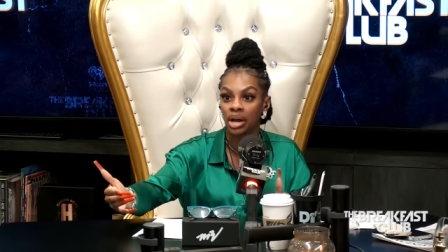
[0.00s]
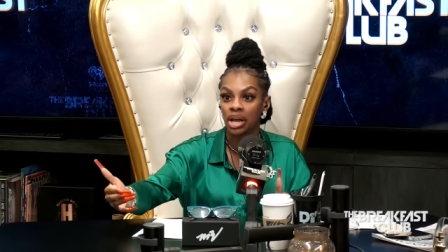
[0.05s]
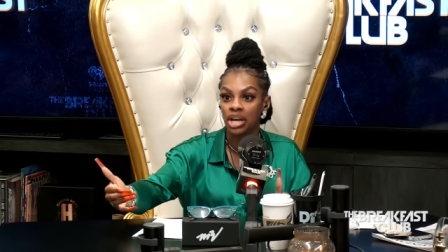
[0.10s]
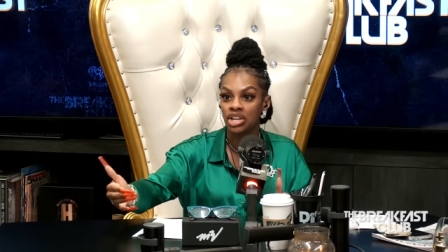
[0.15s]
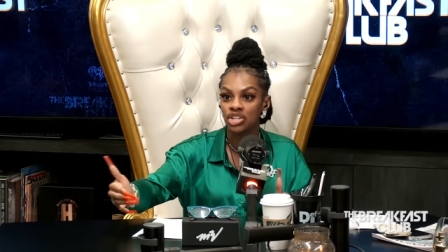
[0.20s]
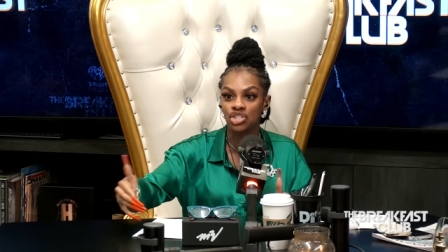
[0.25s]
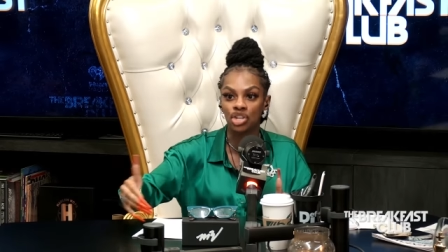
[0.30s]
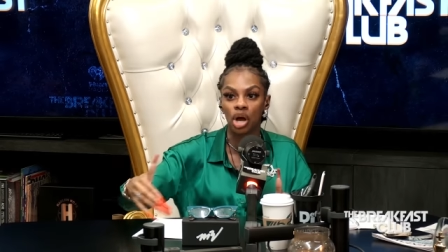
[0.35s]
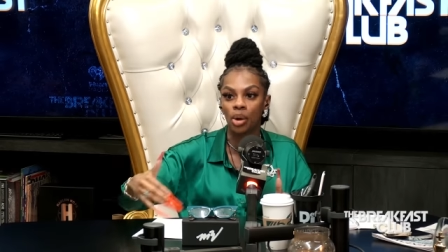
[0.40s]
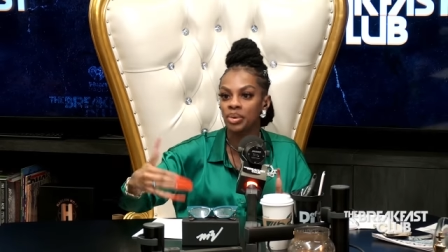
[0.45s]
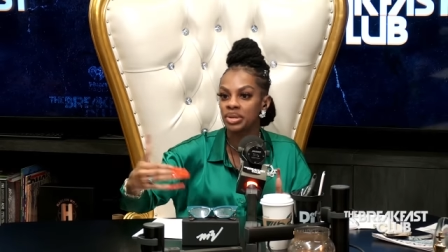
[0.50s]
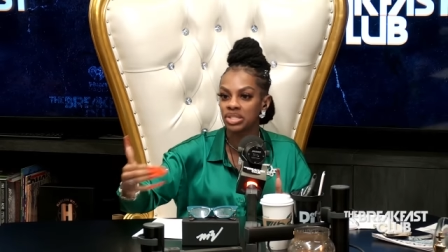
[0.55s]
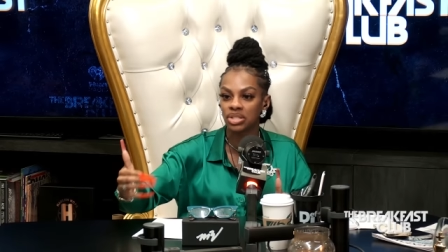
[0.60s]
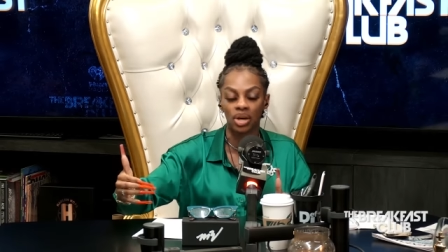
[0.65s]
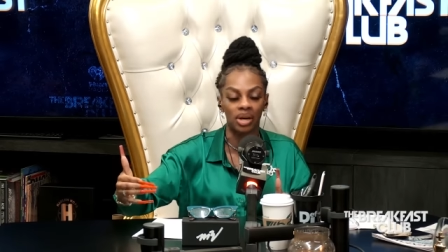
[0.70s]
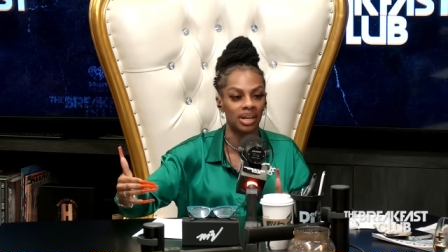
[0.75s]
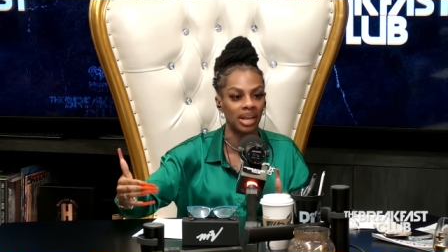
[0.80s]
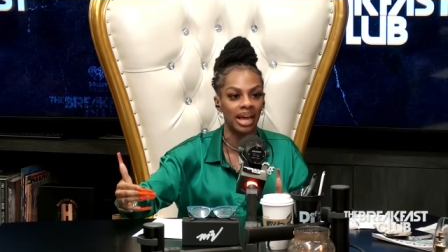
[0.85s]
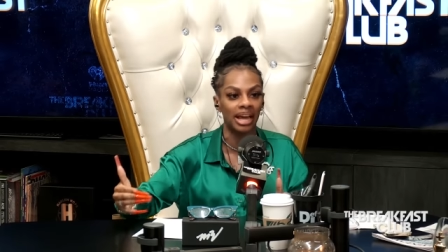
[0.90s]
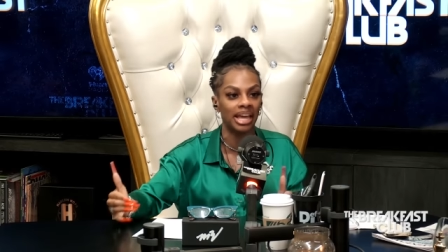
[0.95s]
Mm. She always
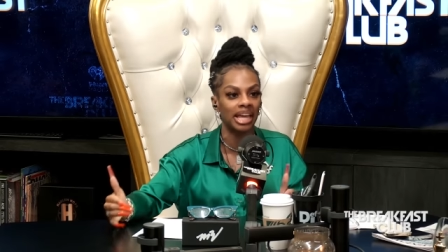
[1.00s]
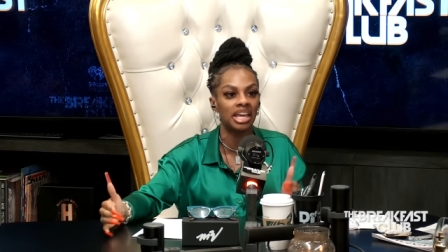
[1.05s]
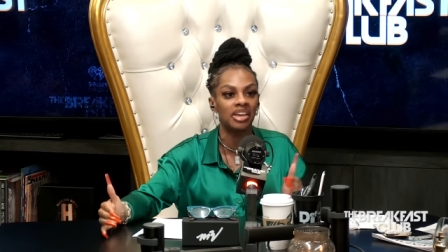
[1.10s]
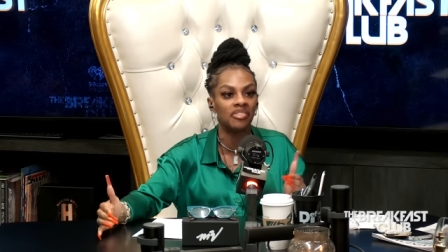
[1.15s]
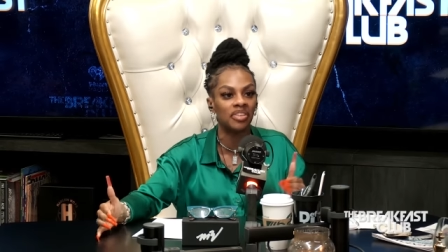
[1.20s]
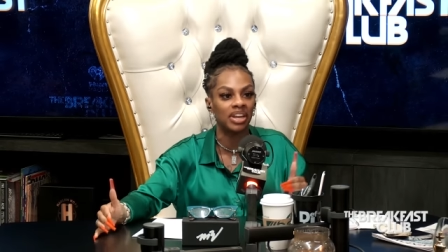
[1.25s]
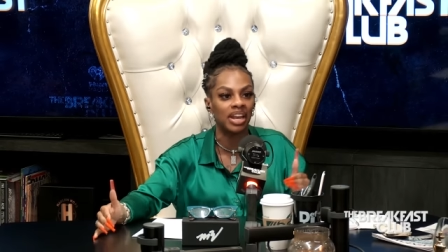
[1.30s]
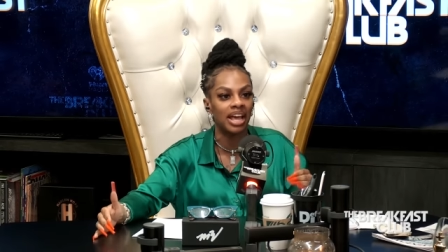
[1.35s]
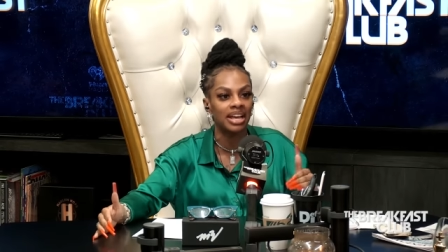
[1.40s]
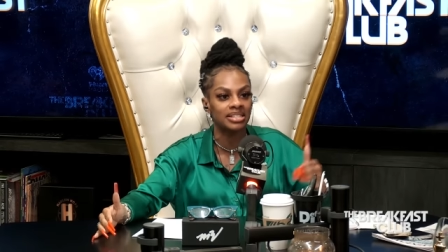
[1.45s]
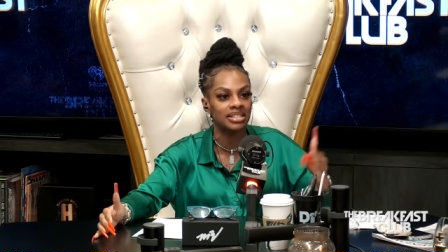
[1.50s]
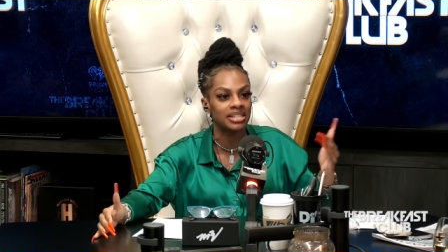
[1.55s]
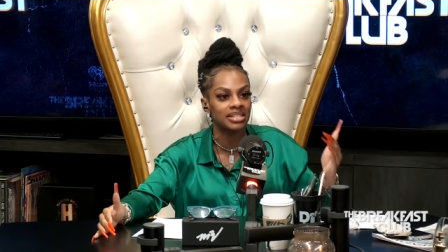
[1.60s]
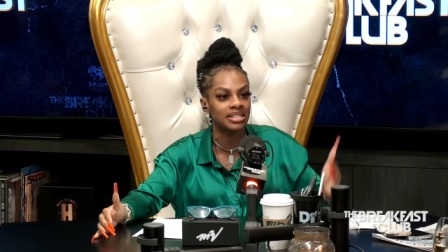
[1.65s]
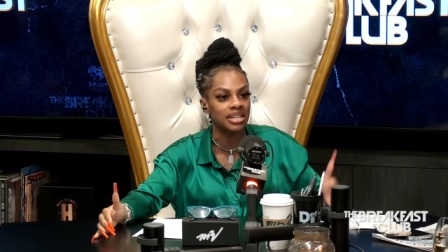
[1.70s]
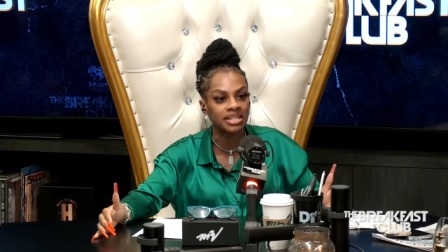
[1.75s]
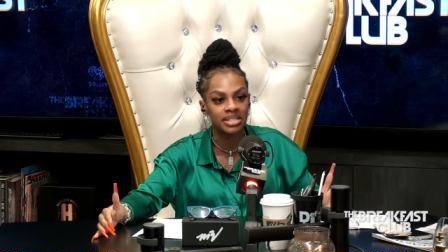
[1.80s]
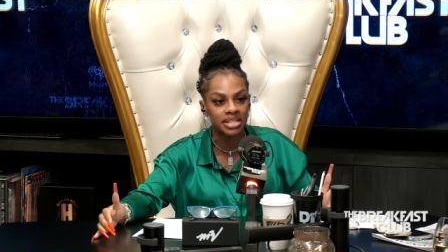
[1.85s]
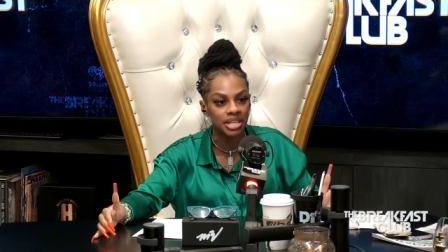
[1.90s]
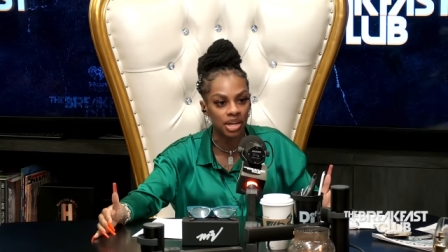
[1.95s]
thought, like, even as a
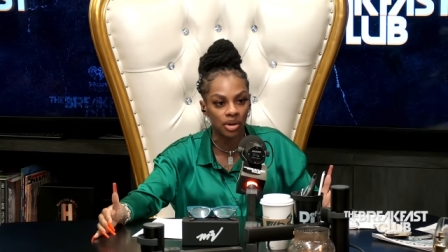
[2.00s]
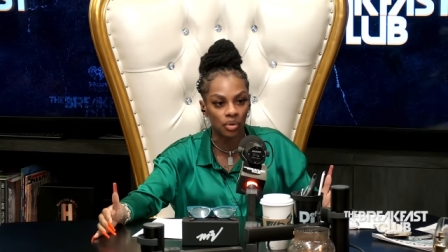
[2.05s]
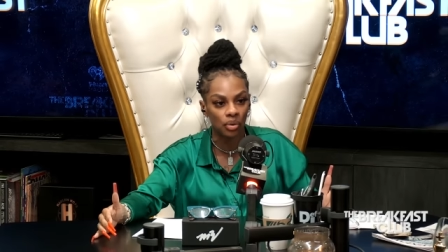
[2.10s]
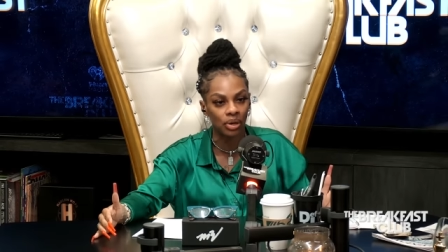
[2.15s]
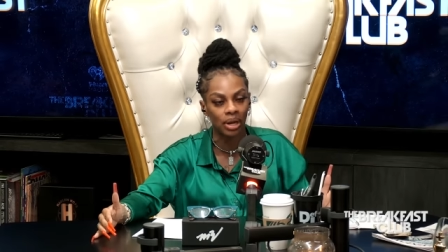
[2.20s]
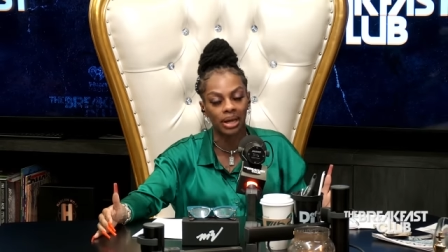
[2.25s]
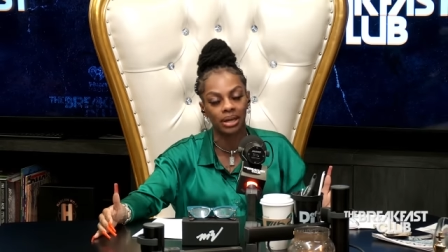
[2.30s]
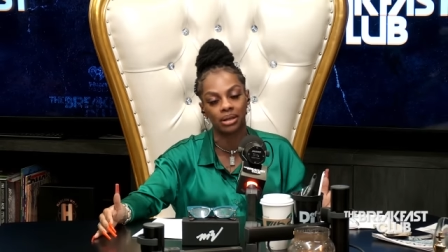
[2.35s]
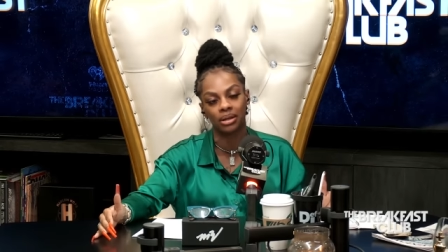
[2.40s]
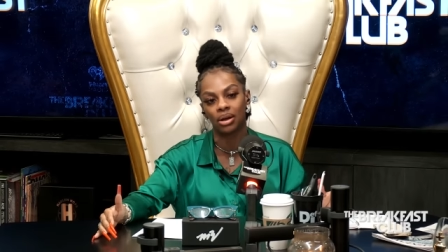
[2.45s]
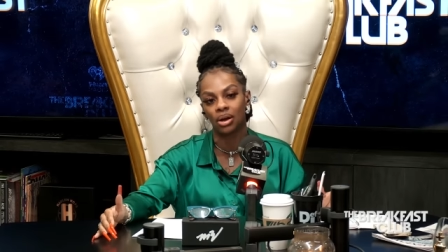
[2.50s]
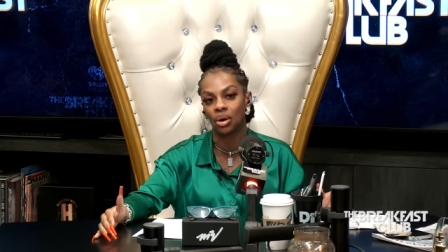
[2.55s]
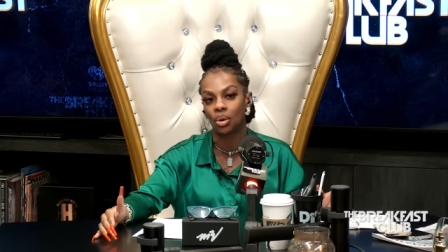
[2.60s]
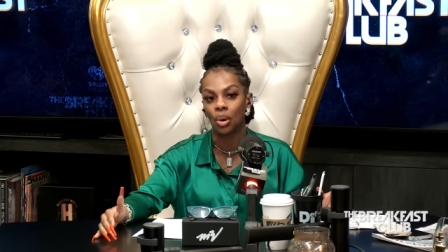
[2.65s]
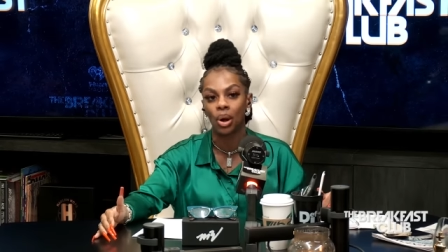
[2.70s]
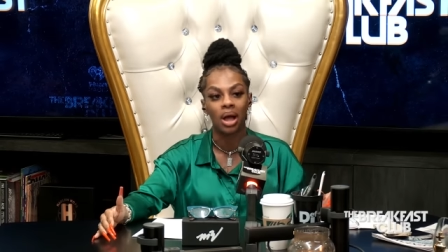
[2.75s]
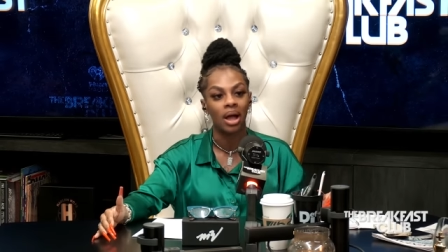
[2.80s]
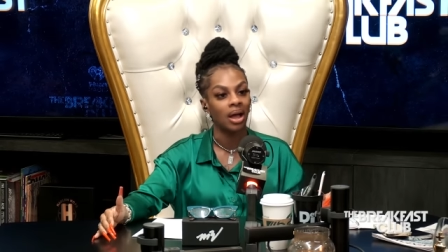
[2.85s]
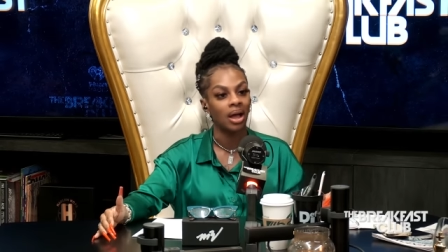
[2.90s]
16 year old, like, yo,